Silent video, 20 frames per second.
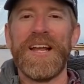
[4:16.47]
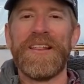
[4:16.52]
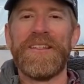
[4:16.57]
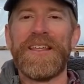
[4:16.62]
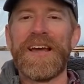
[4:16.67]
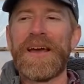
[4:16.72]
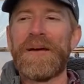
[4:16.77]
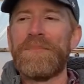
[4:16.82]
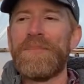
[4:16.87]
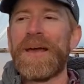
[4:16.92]

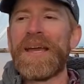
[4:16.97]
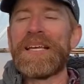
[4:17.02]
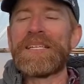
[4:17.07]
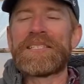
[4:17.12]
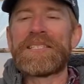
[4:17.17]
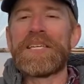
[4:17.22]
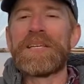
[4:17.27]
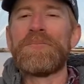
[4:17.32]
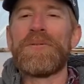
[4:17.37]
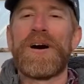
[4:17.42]
That may
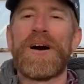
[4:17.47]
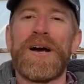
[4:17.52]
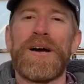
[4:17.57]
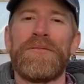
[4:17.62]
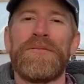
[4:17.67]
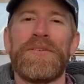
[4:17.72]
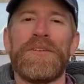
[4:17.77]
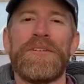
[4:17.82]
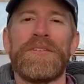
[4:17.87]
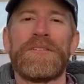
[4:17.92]
seem
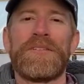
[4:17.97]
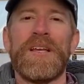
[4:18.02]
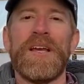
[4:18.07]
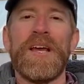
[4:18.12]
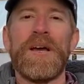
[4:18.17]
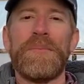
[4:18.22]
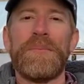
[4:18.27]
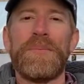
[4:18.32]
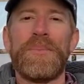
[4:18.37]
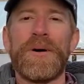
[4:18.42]
obvious,
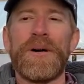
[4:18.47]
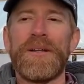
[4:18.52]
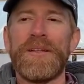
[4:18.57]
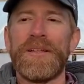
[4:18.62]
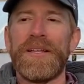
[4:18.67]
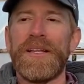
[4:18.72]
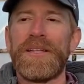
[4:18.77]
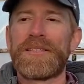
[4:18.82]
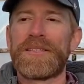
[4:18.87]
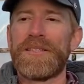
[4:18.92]
but
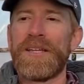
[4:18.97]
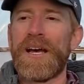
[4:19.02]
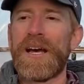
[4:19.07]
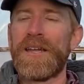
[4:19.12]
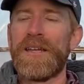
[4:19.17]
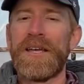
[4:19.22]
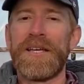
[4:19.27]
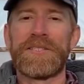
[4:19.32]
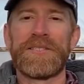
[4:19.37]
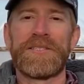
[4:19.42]
it's not
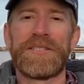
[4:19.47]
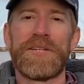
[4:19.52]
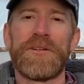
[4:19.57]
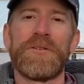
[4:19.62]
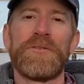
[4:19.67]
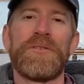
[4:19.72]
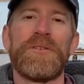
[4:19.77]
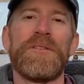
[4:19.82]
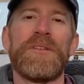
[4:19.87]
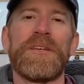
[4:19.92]

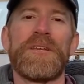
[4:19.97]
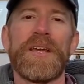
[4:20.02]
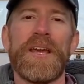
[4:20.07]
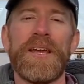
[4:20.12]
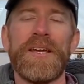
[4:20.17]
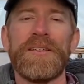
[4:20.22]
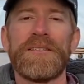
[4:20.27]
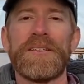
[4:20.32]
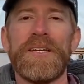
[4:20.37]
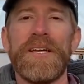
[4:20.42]
necessarily the
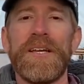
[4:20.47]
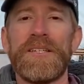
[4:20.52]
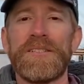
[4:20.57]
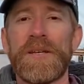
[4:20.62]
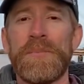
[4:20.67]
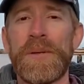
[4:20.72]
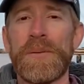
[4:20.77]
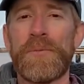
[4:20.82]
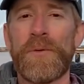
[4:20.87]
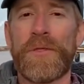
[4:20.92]
case.
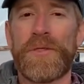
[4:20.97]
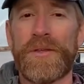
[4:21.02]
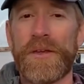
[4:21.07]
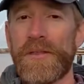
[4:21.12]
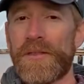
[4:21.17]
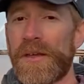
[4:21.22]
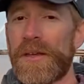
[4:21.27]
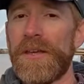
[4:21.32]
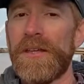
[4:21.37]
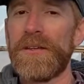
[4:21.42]
Some people
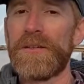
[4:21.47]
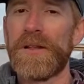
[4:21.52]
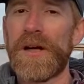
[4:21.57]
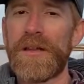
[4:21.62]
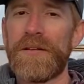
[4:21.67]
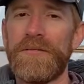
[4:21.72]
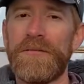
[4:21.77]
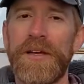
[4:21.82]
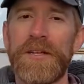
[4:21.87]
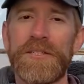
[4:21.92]
think they eat a
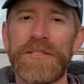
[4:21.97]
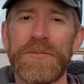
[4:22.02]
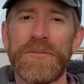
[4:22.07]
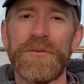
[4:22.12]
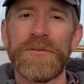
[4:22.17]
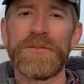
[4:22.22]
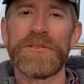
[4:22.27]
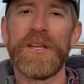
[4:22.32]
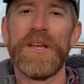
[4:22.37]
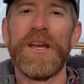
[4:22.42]
lot of
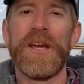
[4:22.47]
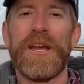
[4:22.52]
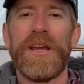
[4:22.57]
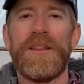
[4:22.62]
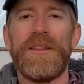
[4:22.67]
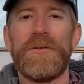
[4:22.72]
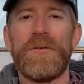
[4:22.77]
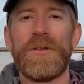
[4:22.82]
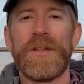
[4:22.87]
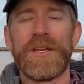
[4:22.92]
vegetables,
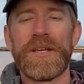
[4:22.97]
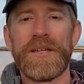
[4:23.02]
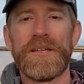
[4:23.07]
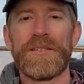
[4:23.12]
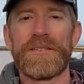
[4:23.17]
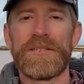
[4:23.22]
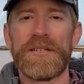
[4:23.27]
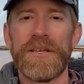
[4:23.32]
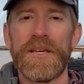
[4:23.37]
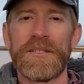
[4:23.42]
and then when they get a
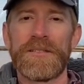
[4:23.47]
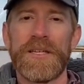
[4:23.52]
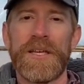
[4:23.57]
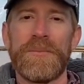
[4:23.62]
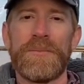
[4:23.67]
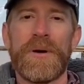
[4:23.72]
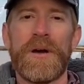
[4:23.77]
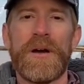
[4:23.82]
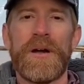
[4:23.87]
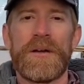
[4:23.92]
CSA
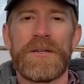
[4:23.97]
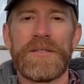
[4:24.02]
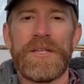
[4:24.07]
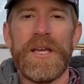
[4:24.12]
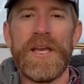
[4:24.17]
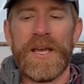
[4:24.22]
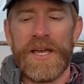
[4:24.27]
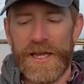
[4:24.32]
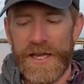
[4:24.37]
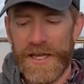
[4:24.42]
box
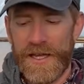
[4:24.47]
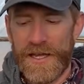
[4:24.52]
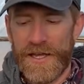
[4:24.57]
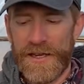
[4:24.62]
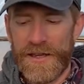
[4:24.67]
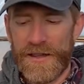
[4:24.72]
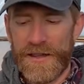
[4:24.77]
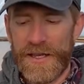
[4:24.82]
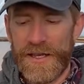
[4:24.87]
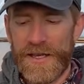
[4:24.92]

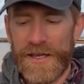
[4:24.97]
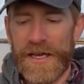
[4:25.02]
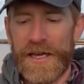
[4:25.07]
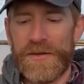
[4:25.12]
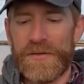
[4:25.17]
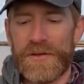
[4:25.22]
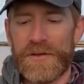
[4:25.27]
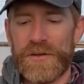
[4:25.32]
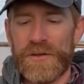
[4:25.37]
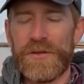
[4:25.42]
and they
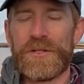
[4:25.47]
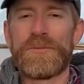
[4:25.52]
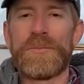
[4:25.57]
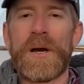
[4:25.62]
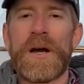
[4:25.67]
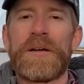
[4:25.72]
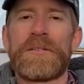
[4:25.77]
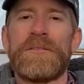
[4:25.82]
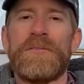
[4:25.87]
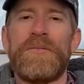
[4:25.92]
have a huge
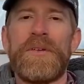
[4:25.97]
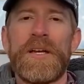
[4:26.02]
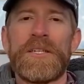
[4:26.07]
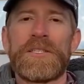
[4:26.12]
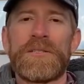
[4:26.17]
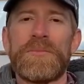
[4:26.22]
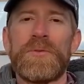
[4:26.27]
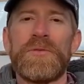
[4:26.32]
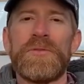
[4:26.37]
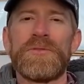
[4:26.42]
box of
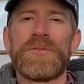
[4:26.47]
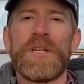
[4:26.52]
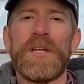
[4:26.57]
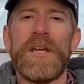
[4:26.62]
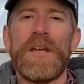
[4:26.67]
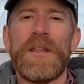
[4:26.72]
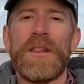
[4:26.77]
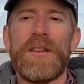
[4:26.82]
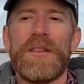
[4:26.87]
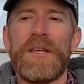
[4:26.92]
vegetables,
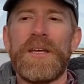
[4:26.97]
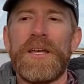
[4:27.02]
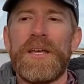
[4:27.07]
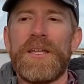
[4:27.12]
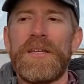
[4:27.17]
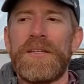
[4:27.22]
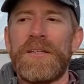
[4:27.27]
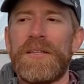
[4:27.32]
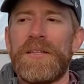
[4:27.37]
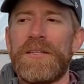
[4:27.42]

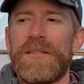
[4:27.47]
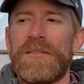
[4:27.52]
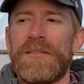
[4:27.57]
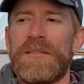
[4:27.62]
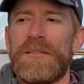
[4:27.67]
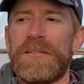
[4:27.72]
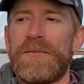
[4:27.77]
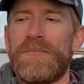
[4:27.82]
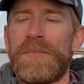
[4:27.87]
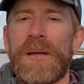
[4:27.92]

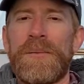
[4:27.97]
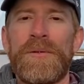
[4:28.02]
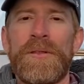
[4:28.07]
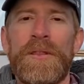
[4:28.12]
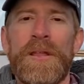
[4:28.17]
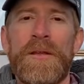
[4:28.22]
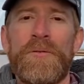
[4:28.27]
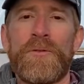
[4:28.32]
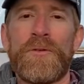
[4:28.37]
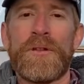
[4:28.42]
then maybe
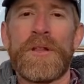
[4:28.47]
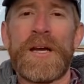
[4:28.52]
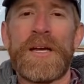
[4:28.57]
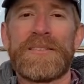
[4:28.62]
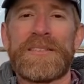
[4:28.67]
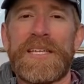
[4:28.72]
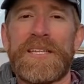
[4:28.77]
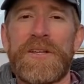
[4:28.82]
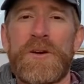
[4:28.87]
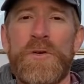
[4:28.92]
they
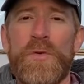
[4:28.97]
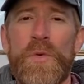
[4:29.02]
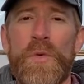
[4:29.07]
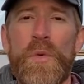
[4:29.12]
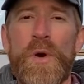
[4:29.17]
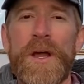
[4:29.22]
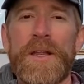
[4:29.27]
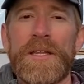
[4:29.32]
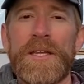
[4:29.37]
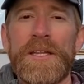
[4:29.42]
realize they don't
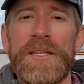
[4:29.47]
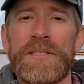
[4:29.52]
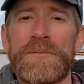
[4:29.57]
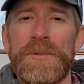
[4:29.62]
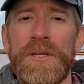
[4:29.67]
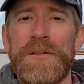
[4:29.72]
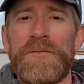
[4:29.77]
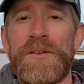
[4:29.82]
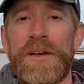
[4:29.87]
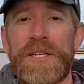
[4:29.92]
quite eat as
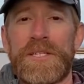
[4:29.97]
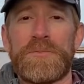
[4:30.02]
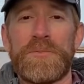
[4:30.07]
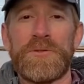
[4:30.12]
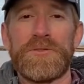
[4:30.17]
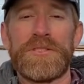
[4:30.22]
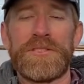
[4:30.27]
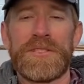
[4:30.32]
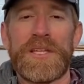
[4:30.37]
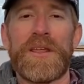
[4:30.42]
many
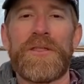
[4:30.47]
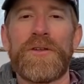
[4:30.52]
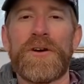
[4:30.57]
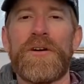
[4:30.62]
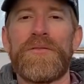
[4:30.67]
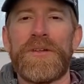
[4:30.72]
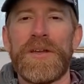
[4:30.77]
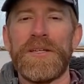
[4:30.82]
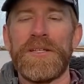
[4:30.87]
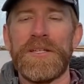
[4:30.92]
vegetables as they
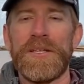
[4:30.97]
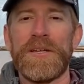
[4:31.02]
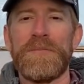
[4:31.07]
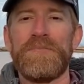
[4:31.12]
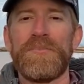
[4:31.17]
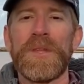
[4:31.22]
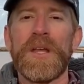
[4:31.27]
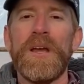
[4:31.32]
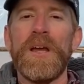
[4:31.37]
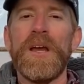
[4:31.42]
thought they did.
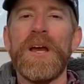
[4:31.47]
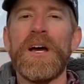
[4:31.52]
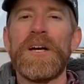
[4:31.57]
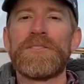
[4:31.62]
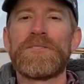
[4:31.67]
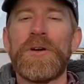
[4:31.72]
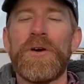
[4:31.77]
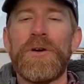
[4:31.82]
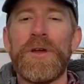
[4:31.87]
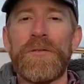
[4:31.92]

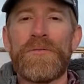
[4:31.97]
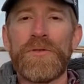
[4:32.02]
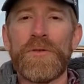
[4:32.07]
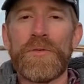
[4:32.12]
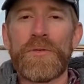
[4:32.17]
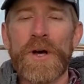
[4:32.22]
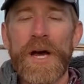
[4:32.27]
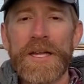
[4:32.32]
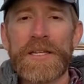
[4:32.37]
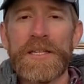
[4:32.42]
So if you
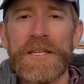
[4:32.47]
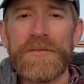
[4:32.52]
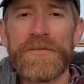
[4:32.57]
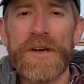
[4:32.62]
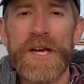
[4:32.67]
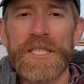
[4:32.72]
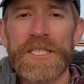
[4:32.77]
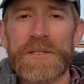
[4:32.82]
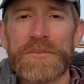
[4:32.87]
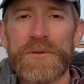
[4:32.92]
like to eat
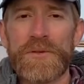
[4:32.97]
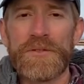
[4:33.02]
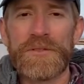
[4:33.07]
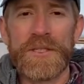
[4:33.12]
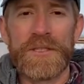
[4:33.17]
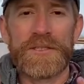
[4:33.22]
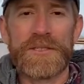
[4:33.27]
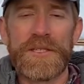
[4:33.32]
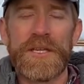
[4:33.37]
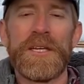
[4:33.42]
vegetables,
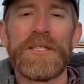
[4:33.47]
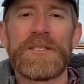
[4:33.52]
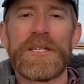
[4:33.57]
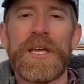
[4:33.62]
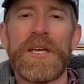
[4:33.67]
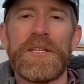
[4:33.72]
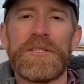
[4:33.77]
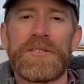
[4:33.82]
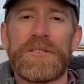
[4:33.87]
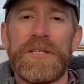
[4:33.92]
a
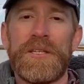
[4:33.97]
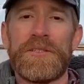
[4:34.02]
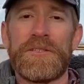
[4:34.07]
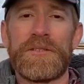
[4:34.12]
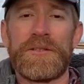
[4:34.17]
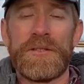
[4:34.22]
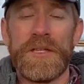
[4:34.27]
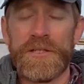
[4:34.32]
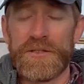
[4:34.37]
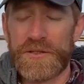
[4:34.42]
CSA
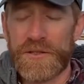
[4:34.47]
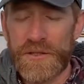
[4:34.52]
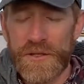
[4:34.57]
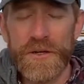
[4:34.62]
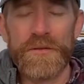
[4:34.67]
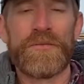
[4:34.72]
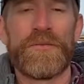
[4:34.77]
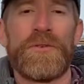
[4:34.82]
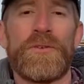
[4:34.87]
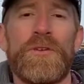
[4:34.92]
is
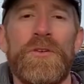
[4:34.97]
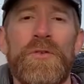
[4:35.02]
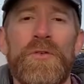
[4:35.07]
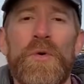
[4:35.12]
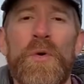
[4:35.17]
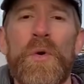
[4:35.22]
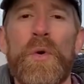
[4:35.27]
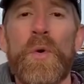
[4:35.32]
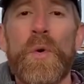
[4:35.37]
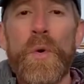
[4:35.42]
good for you.
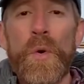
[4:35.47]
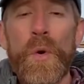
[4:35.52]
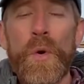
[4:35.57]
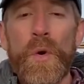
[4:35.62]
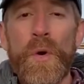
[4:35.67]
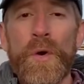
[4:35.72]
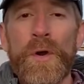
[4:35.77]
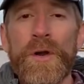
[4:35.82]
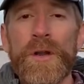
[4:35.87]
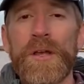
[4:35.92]

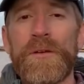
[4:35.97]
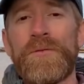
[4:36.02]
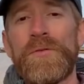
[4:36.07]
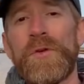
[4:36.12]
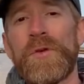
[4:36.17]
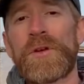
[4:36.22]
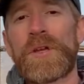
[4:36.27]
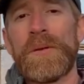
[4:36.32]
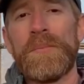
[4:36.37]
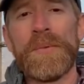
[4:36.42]
Or if
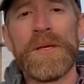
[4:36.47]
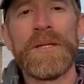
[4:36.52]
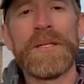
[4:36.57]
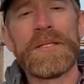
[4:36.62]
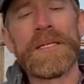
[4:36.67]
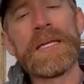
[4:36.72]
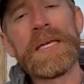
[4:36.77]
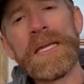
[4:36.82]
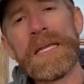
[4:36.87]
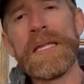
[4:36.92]
you're committed
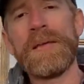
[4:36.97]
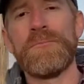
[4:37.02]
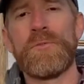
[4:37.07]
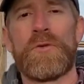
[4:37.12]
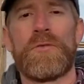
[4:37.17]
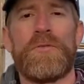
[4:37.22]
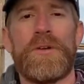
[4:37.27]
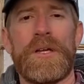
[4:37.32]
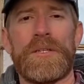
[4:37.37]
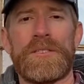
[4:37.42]
to eating
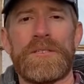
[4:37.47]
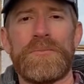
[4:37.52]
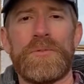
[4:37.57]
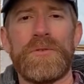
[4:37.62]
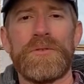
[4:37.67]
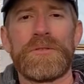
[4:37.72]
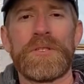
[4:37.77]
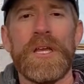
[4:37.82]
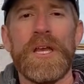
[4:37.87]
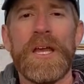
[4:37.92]
more vegetables.